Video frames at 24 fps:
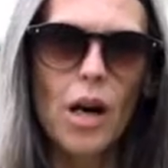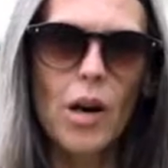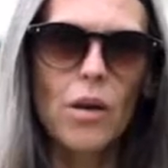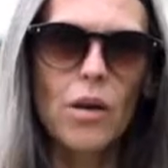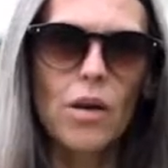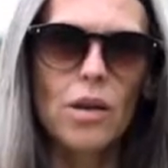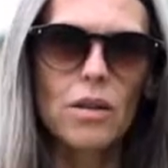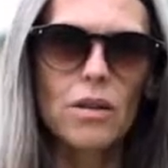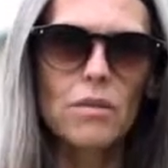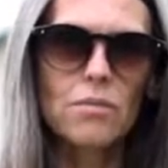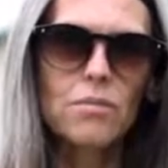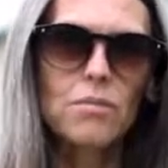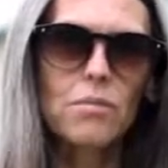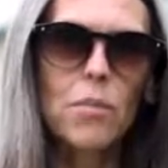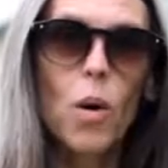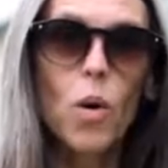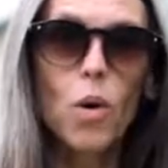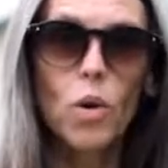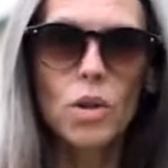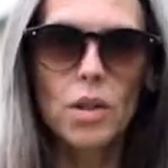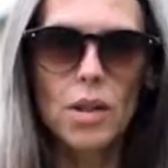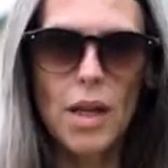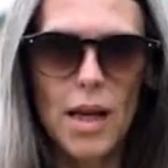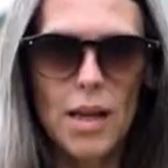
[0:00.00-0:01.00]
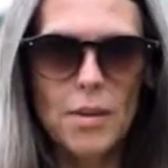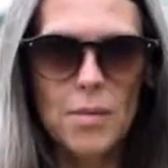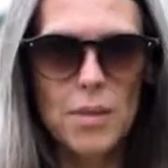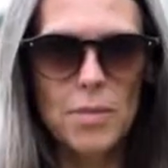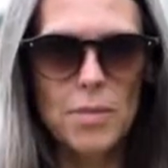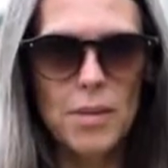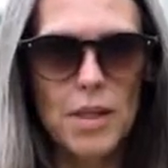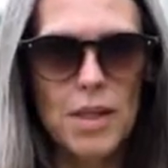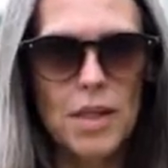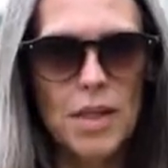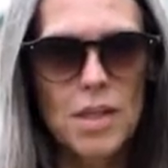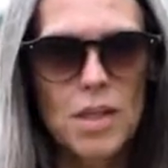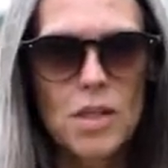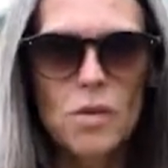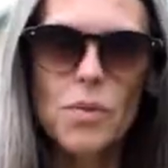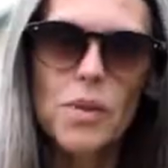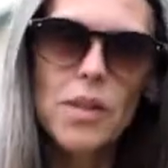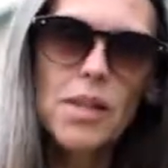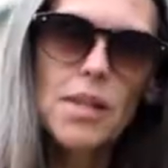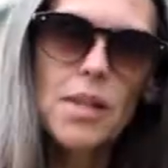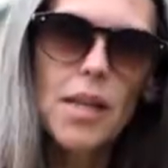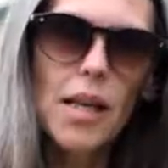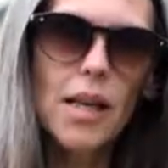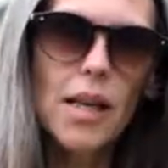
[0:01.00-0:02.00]
our pole lima beans,
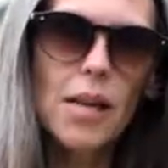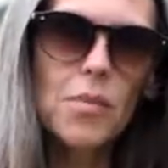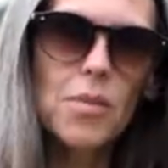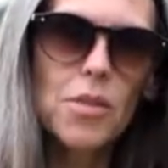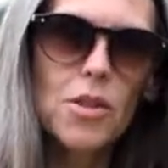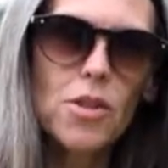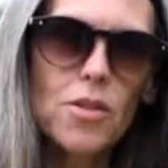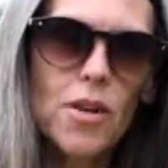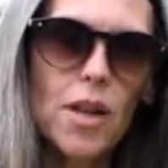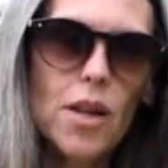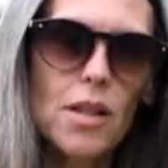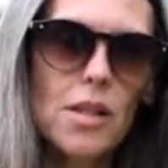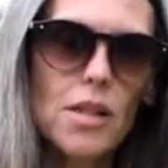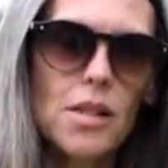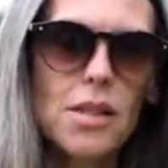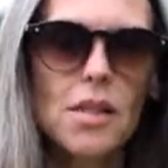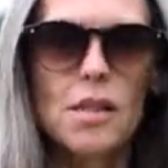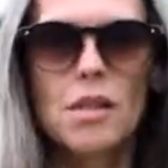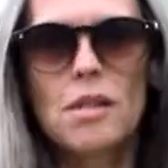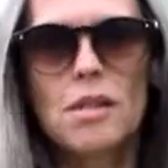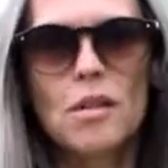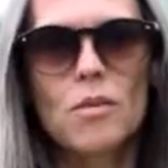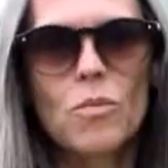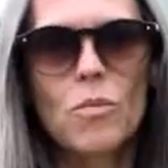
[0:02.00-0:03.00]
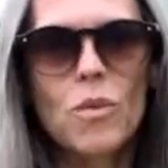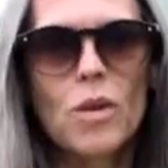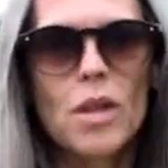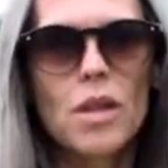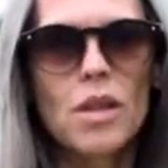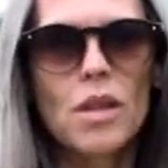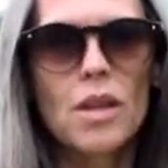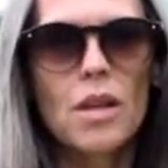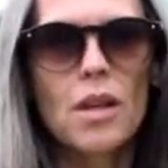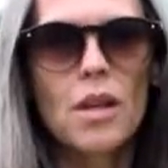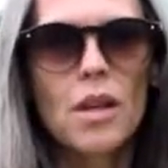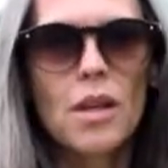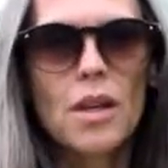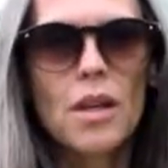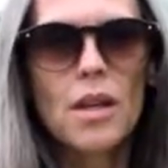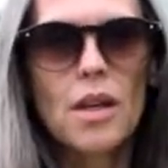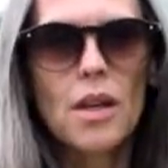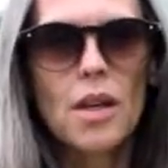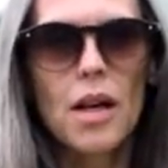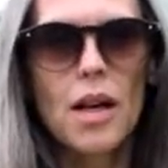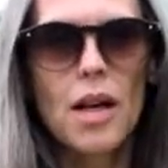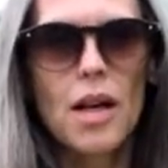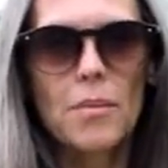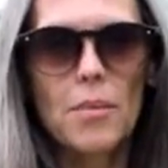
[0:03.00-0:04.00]
we set up a trellis system with
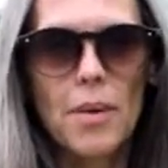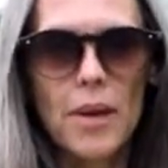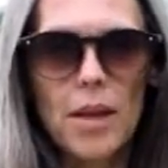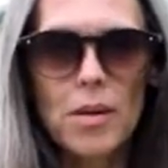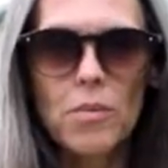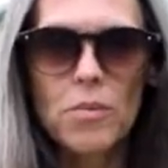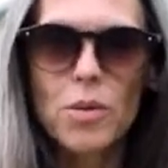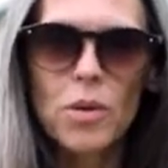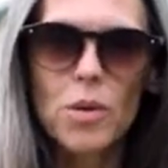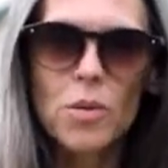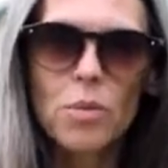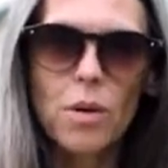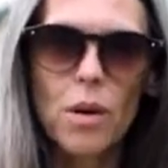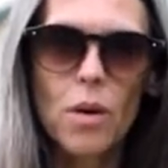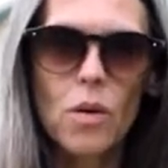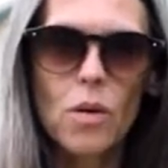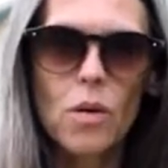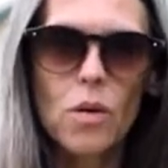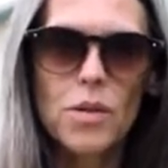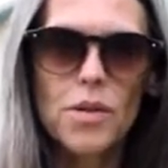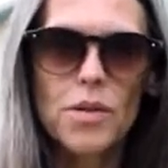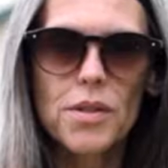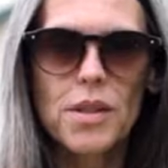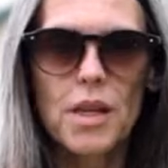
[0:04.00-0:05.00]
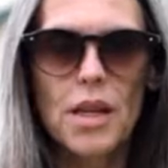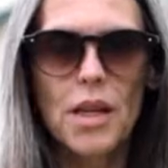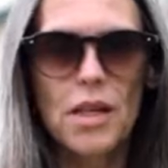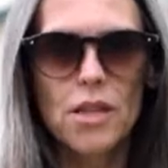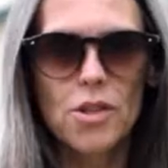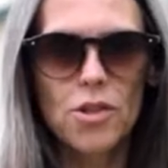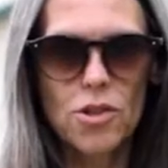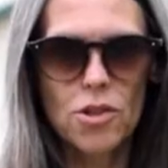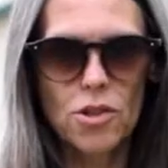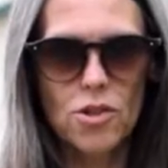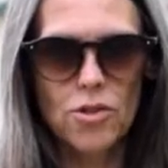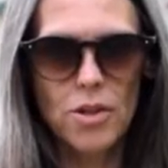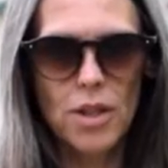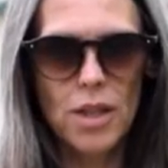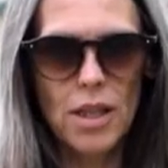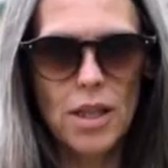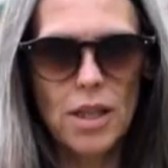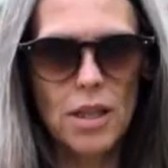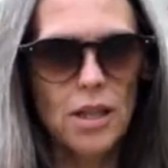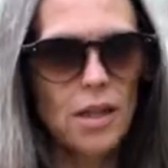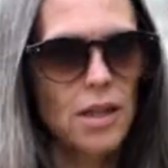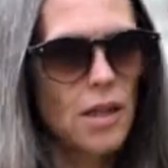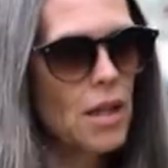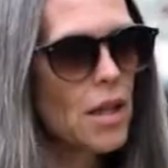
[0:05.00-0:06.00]
bamboo poles and
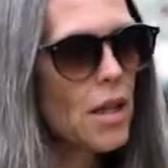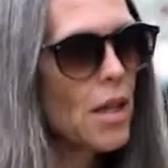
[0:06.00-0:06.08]
string.